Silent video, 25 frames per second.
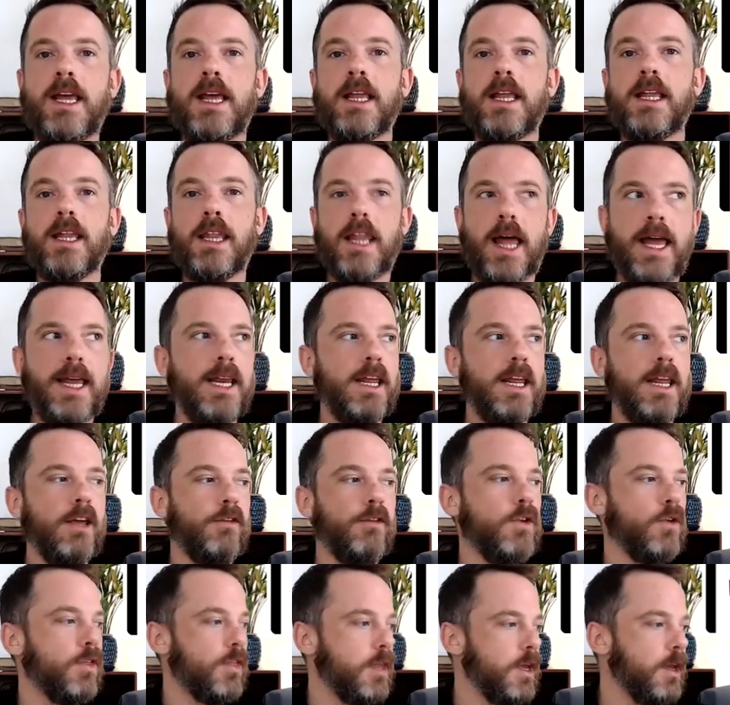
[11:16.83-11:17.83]
Light, if
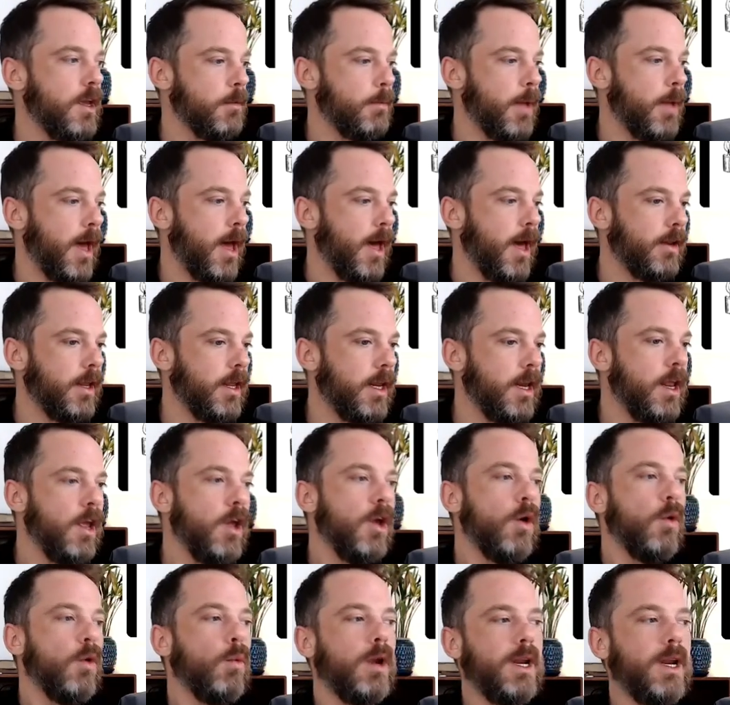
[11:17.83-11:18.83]
you think about it,
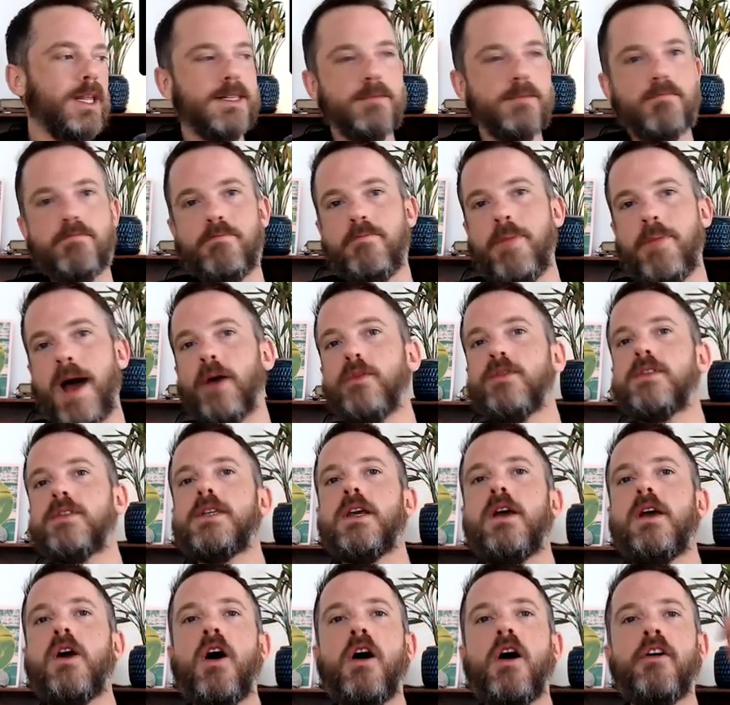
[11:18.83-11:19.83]
when it's
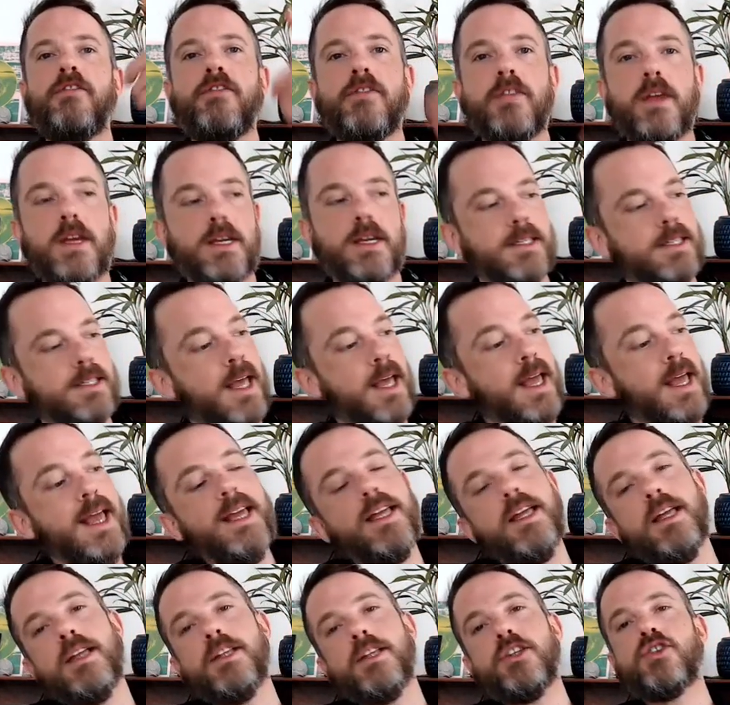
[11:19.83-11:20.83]
bouncing off things,
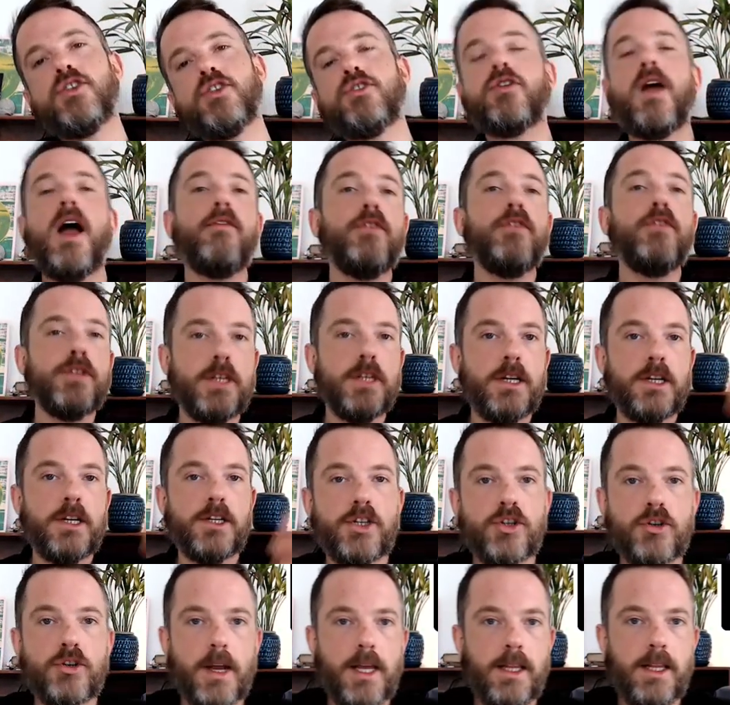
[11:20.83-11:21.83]
travels in a
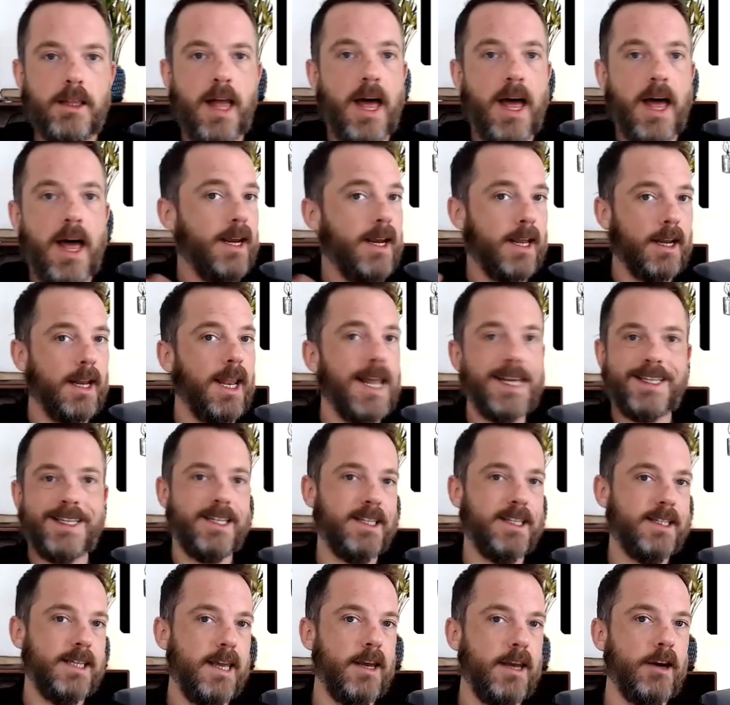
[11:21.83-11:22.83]
straight line unless
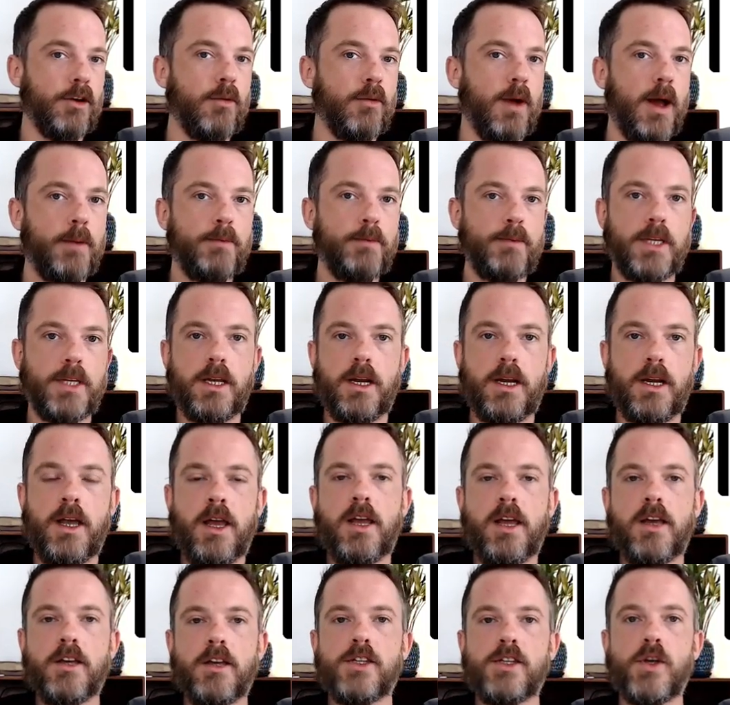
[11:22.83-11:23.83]
it's interrupted.
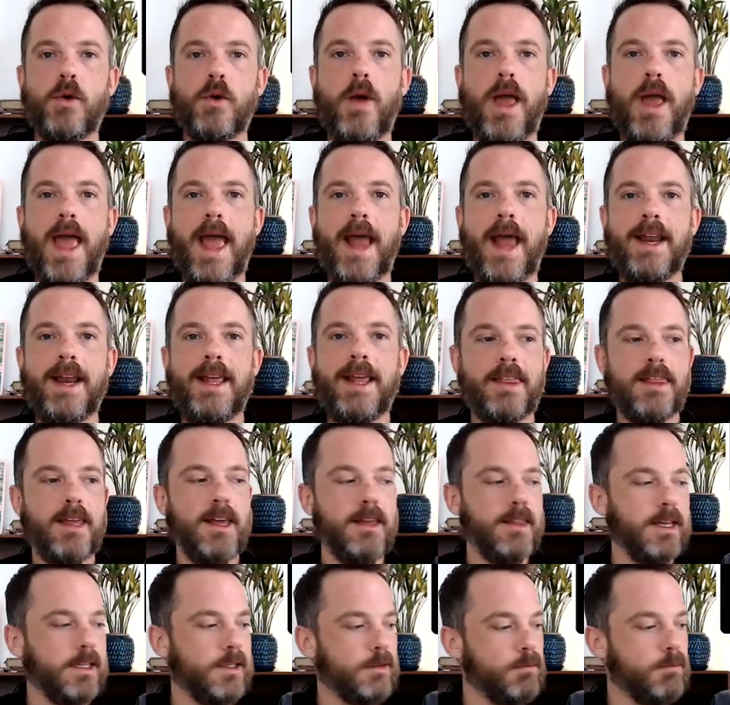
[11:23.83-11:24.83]
So
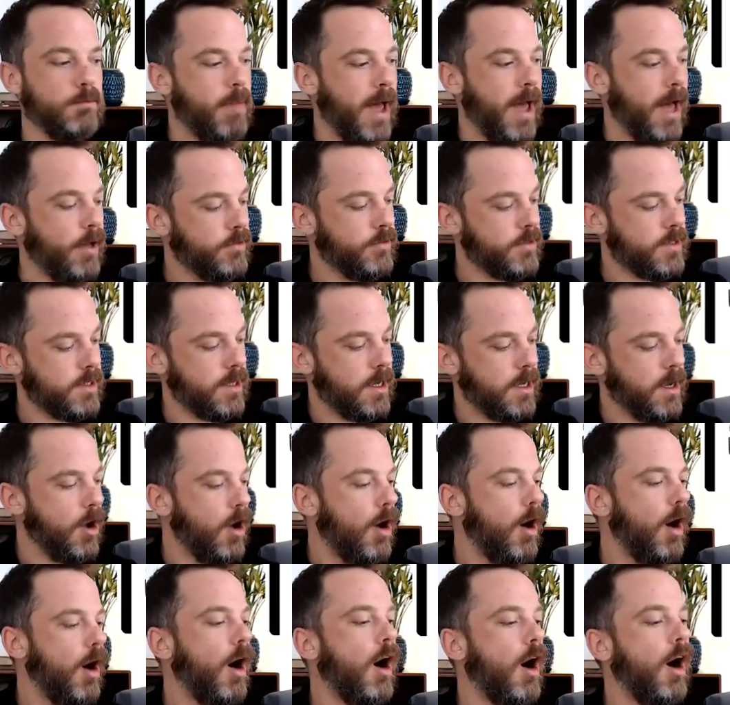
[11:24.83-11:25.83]
anything that's bouncing
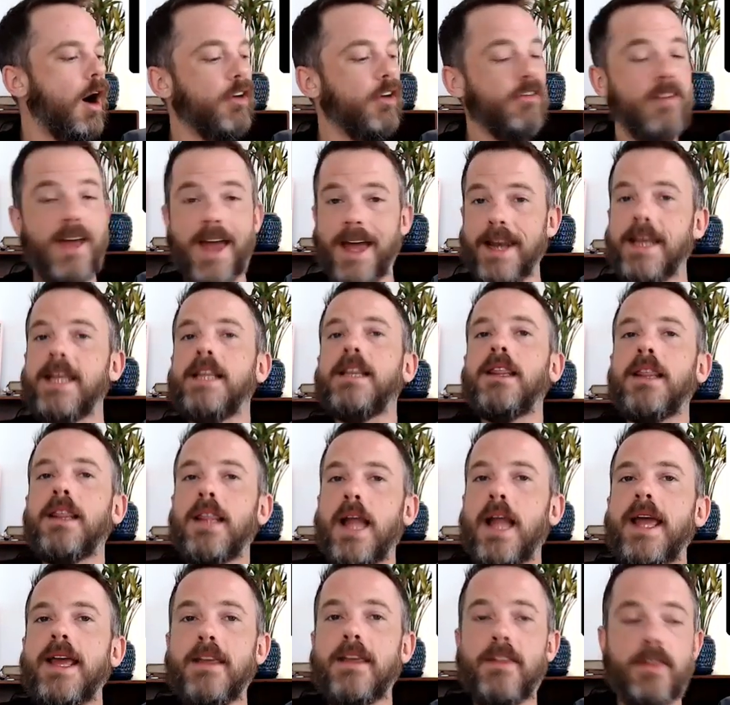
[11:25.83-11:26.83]
off, any
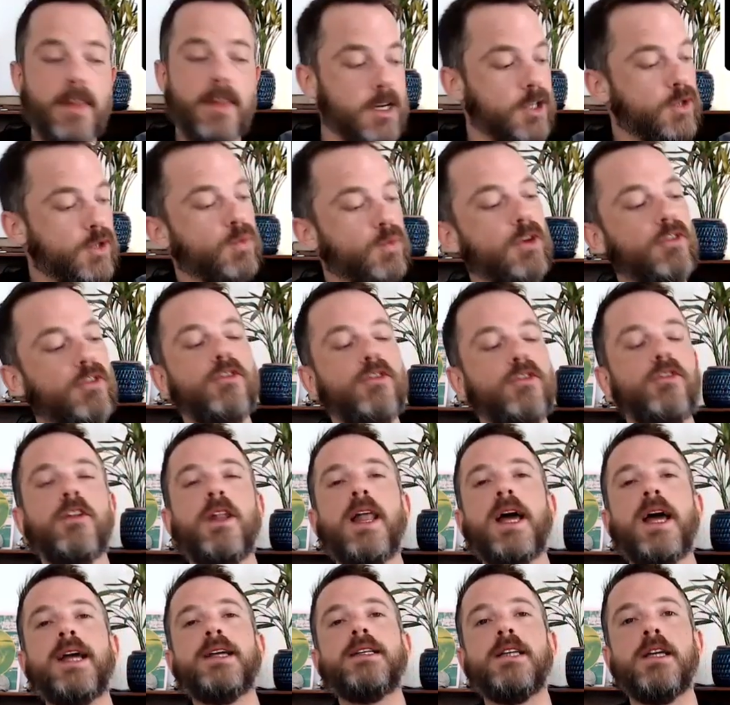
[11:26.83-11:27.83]
light that is
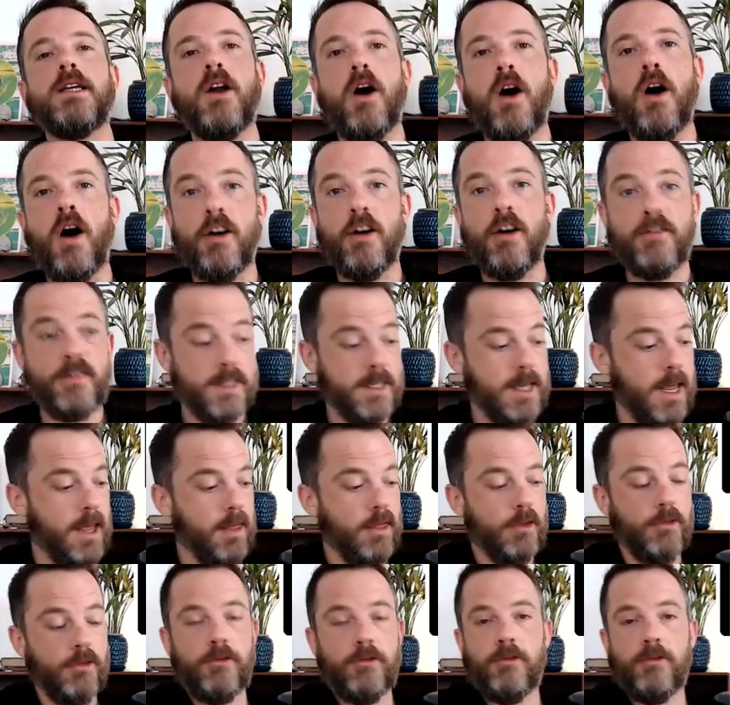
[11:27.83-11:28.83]
reflected off, say,
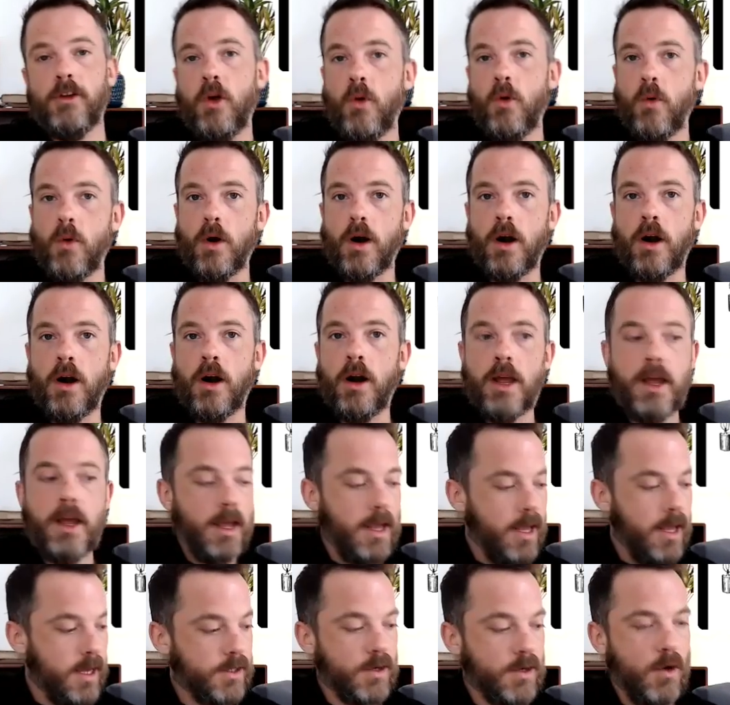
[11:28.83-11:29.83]
the floor,
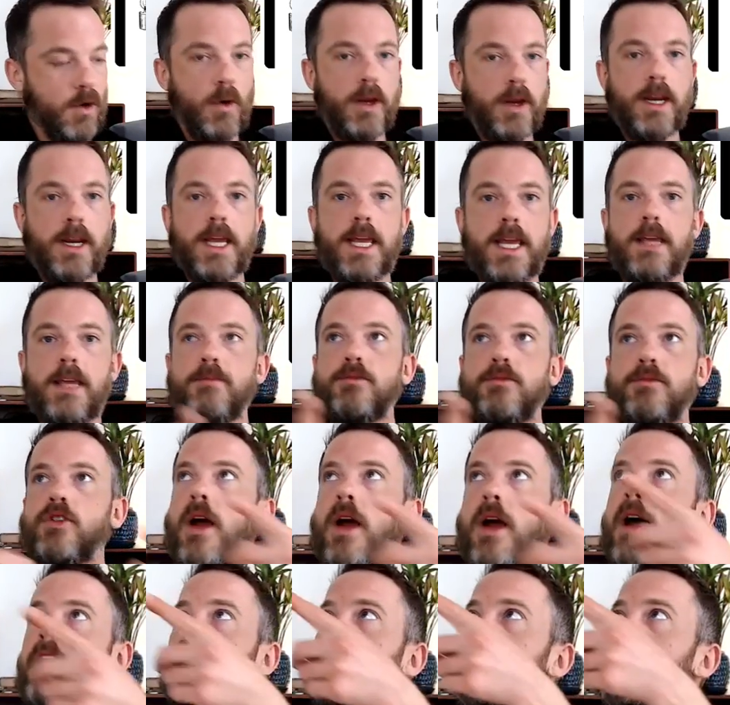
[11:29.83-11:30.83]
is going to keep
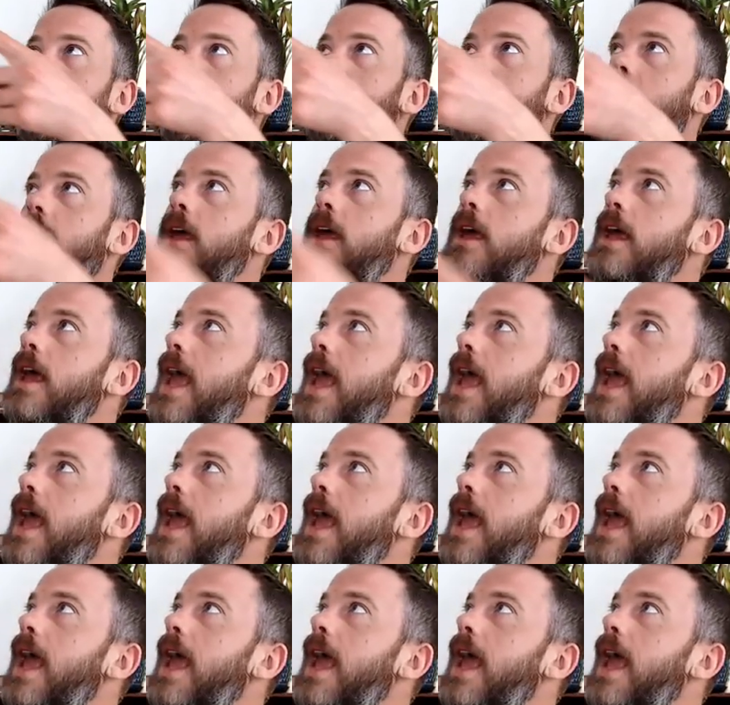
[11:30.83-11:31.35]
traveling.